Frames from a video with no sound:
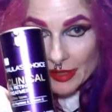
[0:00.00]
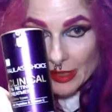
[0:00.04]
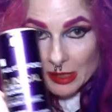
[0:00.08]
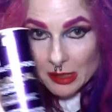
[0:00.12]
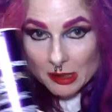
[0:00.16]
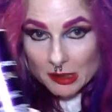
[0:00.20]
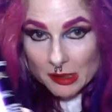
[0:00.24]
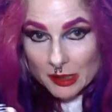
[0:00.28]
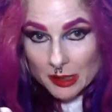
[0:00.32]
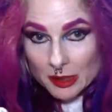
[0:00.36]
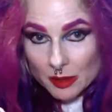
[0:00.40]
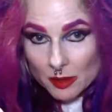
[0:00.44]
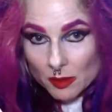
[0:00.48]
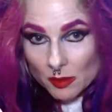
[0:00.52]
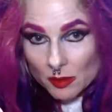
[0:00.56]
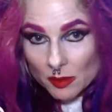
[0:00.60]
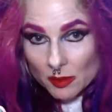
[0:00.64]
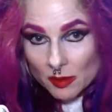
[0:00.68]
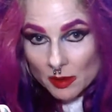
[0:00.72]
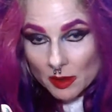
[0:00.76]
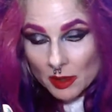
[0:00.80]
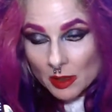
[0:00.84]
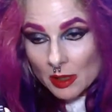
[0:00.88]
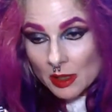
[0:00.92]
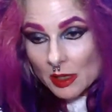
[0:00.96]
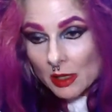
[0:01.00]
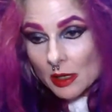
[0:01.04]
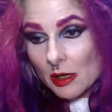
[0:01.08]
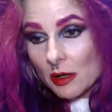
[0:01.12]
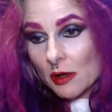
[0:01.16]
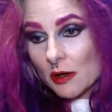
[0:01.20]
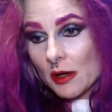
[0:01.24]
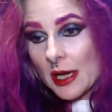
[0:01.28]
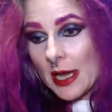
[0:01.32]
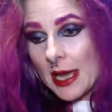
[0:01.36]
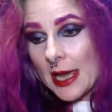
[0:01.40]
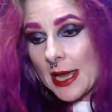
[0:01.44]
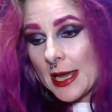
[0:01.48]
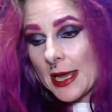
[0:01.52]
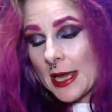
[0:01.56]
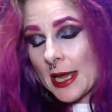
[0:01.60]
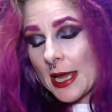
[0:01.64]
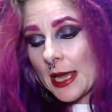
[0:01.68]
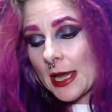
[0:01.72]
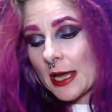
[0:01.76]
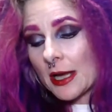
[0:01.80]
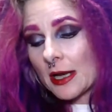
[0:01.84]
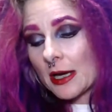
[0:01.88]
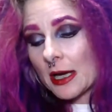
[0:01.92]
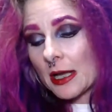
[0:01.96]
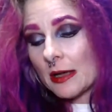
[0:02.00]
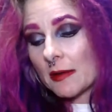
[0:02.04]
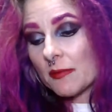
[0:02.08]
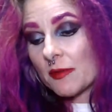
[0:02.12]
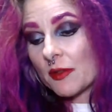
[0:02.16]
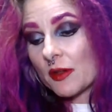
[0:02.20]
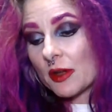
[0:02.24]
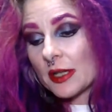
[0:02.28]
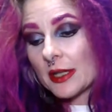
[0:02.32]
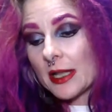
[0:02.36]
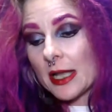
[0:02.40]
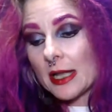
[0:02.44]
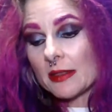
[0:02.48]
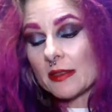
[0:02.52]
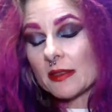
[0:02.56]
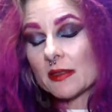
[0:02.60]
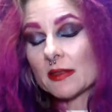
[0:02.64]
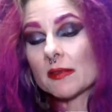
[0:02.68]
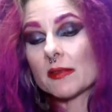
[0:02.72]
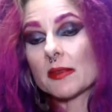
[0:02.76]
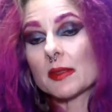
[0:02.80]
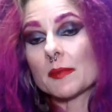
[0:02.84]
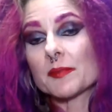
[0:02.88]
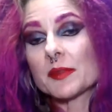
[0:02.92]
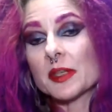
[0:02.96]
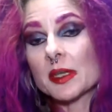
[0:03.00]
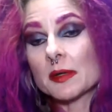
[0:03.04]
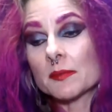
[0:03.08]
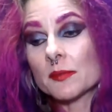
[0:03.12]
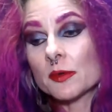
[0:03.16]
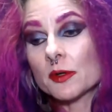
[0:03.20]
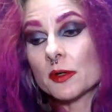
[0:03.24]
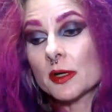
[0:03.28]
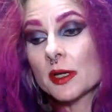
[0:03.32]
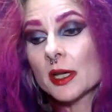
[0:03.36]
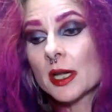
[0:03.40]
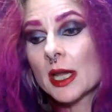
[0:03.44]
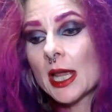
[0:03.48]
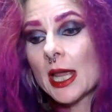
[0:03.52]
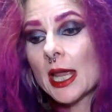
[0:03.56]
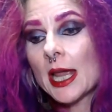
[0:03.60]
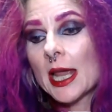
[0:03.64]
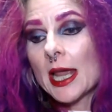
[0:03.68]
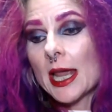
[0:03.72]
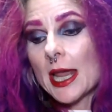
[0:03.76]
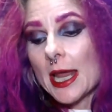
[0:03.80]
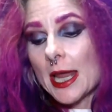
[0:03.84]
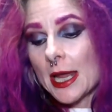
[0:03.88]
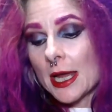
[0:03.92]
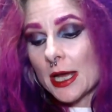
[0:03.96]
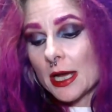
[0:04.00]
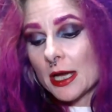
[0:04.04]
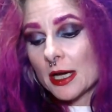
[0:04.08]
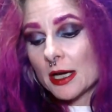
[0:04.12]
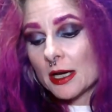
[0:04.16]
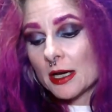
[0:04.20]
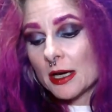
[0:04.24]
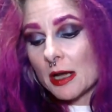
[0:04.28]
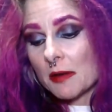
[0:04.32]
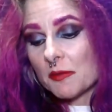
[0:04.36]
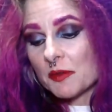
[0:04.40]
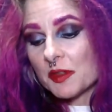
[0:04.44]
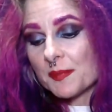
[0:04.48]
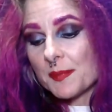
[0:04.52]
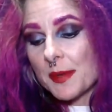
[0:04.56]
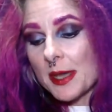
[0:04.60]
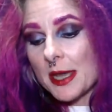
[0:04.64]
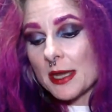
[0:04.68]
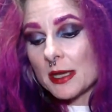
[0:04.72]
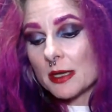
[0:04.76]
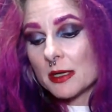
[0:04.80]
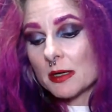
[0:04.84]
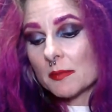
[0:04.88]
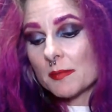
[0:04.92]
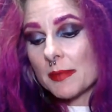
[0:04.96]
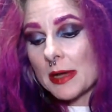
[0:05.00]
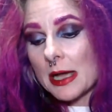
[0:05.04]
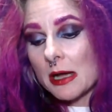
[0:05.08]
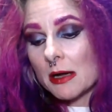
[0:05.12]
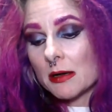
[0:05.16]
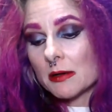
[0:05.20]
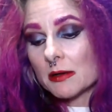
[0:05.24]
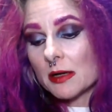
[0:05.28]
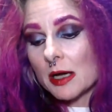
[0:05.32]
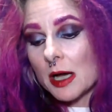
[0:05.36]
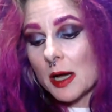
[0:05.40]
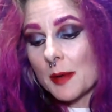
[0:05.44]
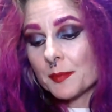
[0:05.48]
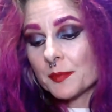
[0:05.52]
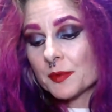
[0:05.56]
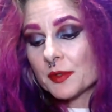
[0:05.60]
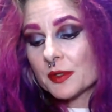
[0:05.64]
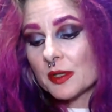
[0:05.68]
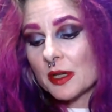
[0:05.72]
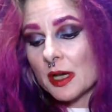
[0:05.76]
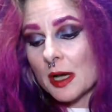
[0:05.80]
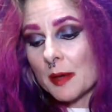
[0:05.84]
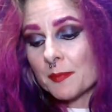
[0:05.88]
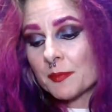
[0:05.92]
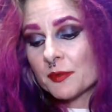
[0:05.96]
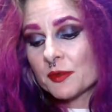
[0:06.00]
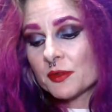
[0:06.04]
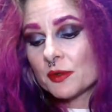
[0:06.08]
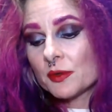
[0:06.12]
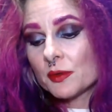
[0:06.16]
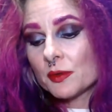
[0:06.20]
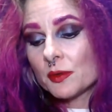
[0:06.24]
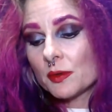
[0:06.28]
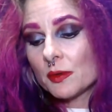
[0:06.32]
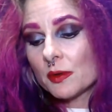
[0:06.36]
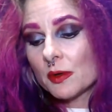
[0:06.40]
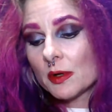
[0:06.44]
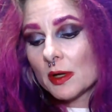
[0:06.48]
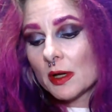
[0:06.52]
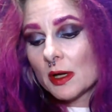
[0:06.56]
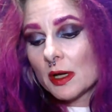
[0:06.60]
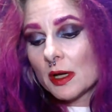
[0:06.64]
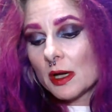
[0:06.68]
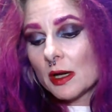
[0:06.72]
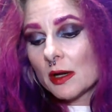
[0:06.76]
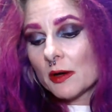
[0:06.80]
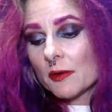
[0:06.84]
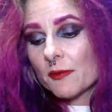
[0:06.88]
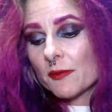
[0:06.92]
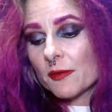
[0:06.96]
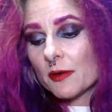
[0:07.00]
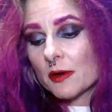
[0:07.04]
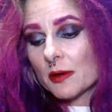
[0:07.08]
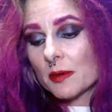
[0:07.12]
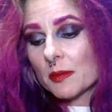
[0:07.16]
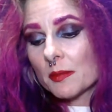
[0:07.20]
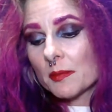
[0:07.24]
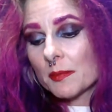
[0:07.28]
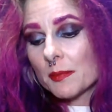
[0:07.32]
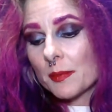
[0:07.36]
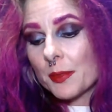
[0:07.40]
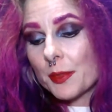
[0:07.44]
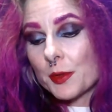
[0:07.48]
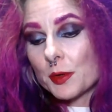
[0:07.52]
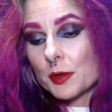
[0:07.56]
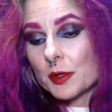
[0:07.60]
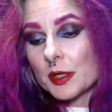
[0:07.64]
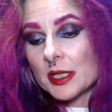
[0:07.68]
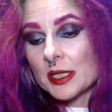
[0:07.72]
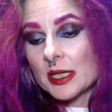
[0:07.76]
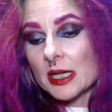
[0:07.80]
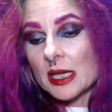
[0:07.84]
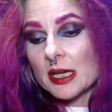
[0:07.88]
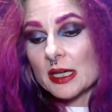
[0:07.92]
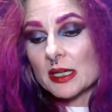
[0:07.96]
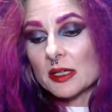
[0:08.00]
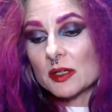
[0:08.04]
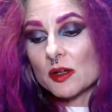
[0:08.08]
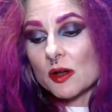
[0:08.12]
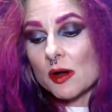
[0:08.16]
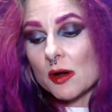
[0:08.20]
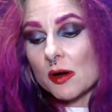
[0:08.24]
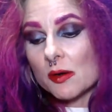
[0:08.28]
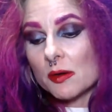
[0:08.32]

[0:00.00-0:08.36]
Clinical, okay, and I was on that since September, and I was paying about up up to from $39